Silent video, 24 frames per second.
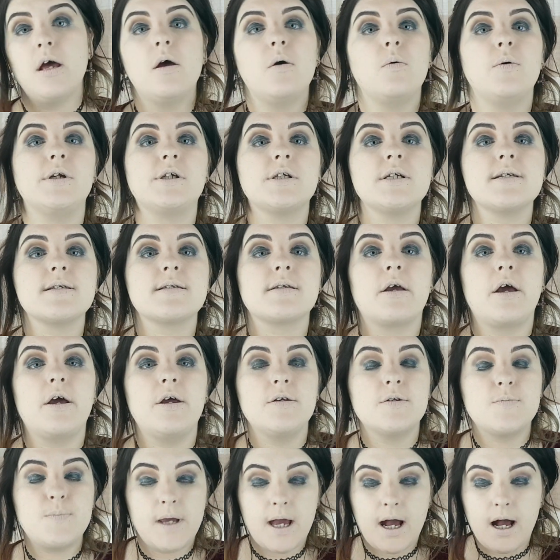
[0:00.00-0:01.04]
which is
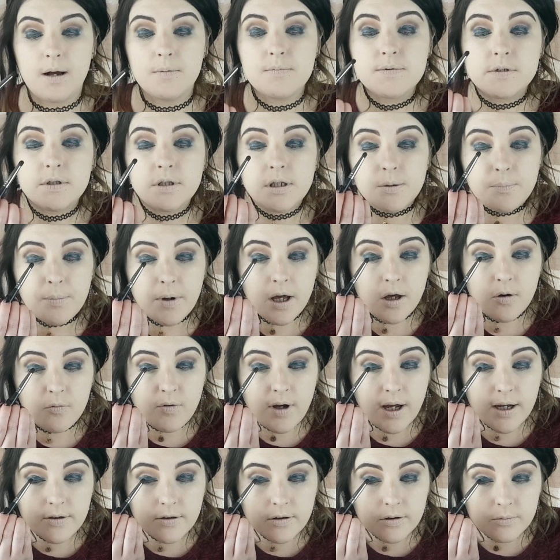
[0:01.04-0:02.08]
going to be absolutely
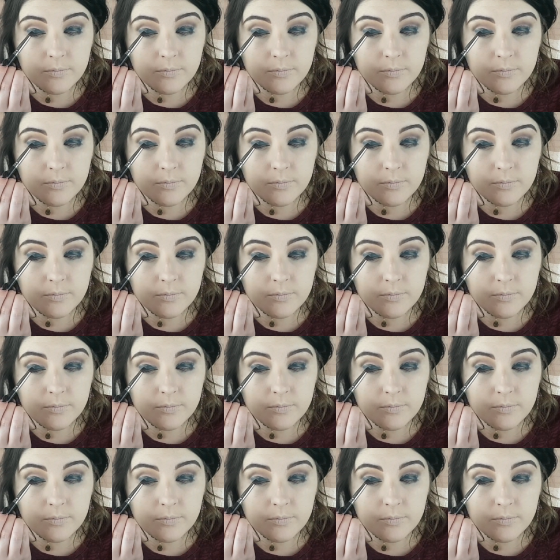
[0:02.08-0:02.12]
perfect.